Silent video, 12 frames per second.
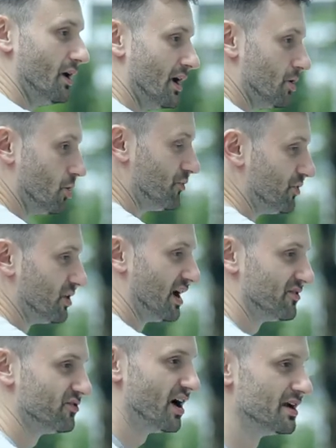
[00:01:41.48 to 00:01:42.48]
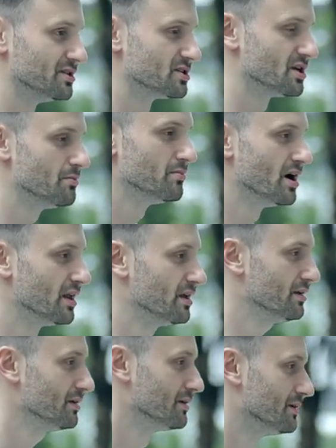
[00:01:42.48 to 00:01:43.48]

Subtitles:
And hopefully I find somebody.